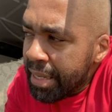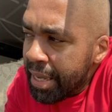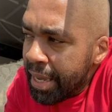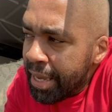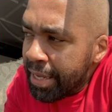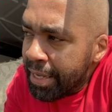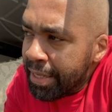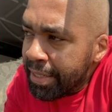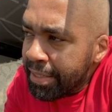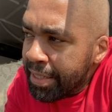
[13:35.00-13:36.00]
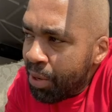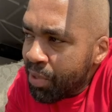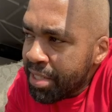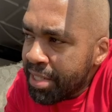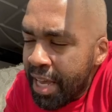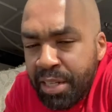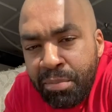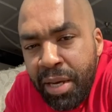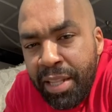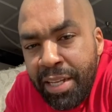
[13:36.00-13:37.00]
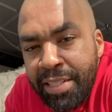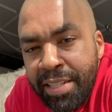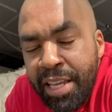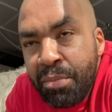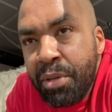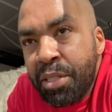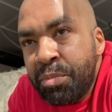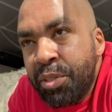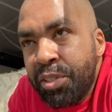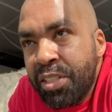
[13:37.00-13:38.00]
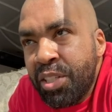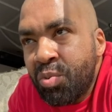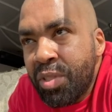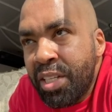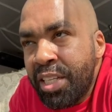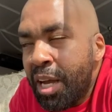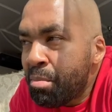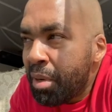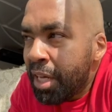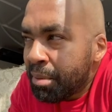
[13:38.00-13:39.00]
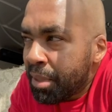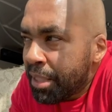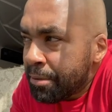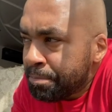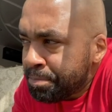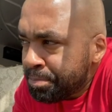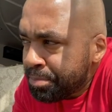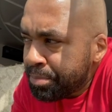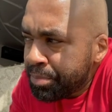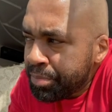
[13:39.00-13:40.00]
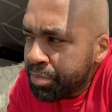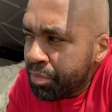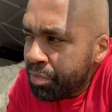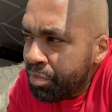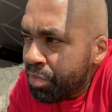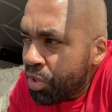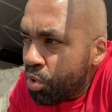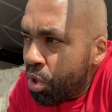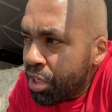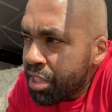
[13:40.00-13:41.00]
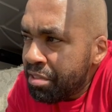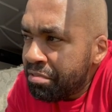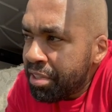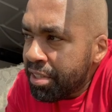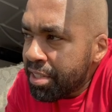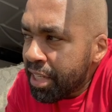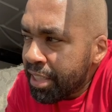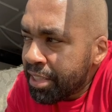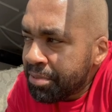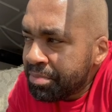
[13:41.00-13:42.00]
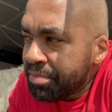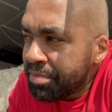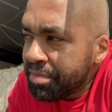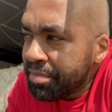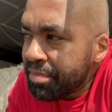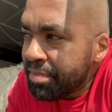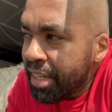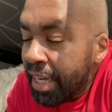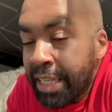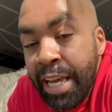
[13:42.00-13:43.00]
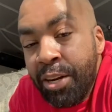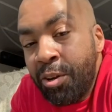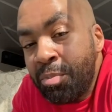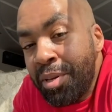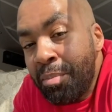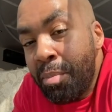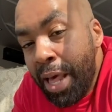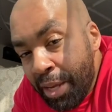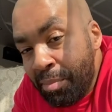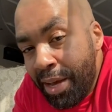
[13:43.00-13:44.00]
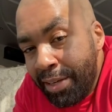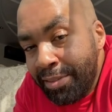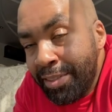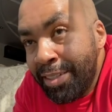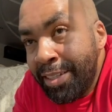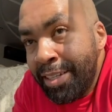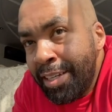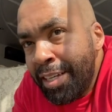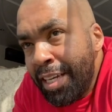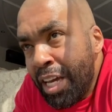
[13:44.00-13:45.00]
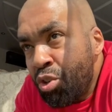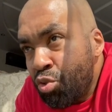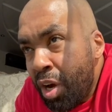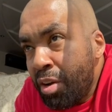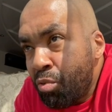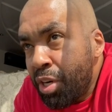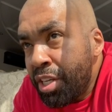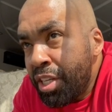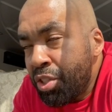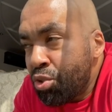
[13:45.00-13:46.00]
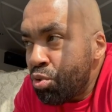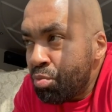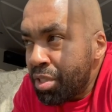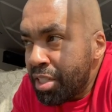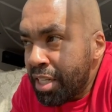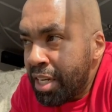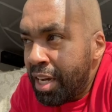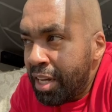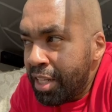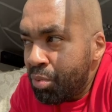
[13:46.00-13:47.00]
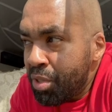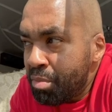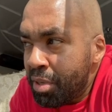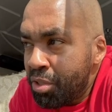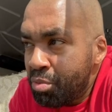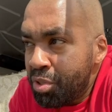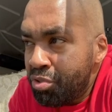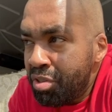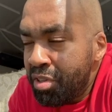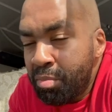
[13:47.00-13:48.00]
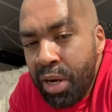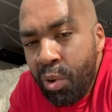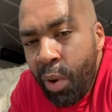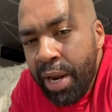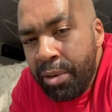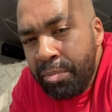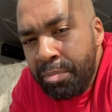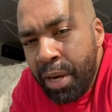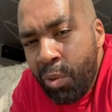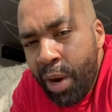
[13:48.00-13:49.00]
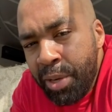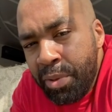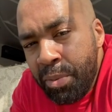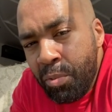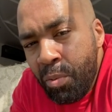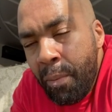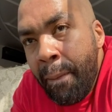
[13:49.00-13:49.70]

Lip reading: And I was saddened by that statement, because this was a young black man who honestly feels like I cannot be a black man and drive what he assumes is a car that was meant to be driven by white people.